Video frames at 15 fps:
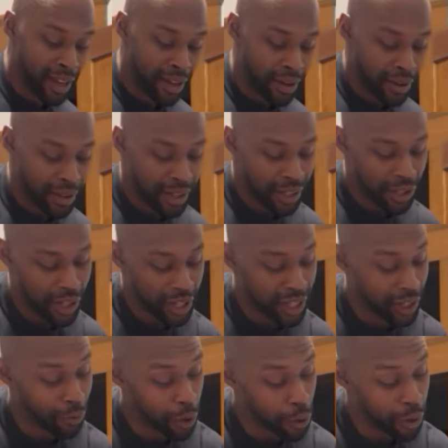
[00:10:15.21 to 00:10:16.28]
The inject and
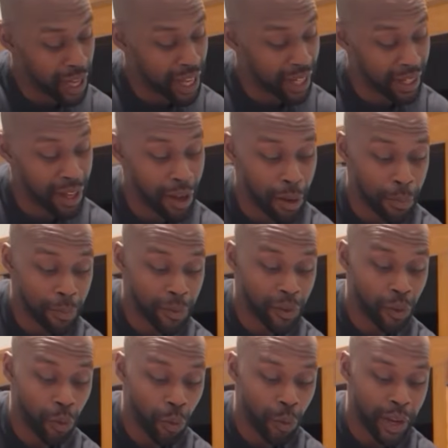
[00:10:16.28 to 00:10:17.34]
grow kit comes
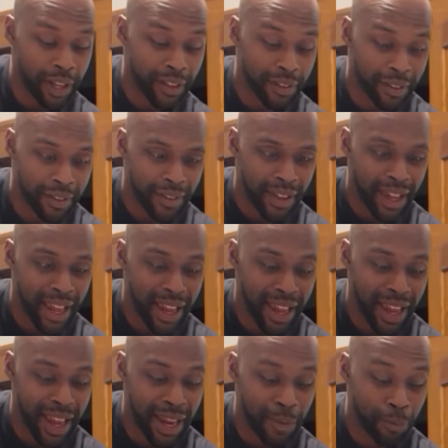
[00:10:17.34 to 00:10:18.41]
with
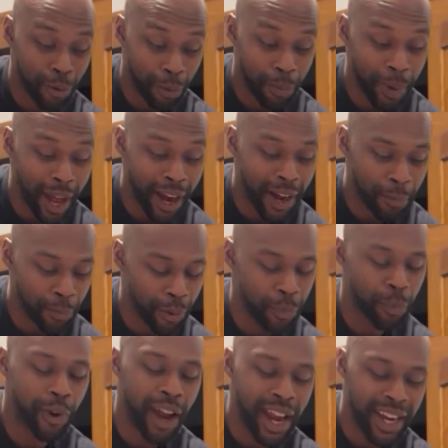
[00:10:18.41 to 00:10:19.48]
a
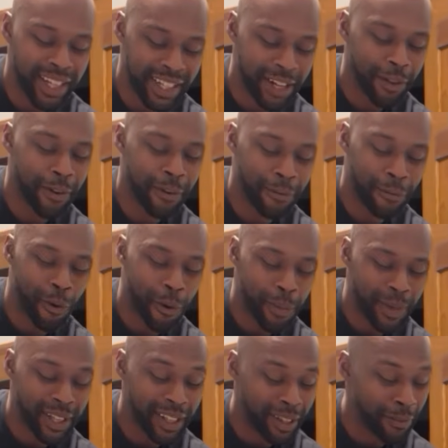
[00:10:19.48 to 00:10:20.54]
proprietary
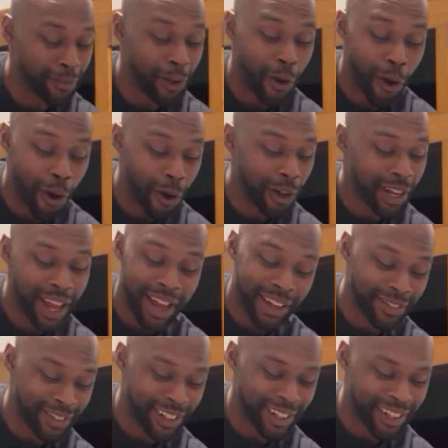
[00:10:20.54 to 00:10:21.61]
formula, all kinds
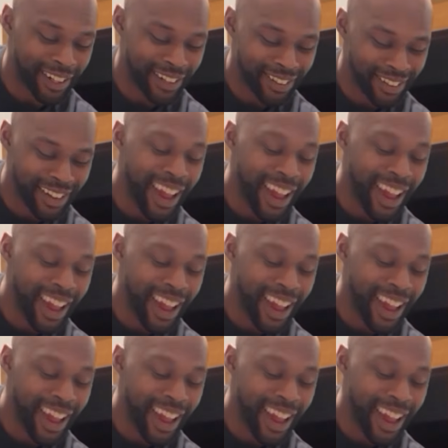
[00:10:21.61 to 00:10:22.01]
of goodies.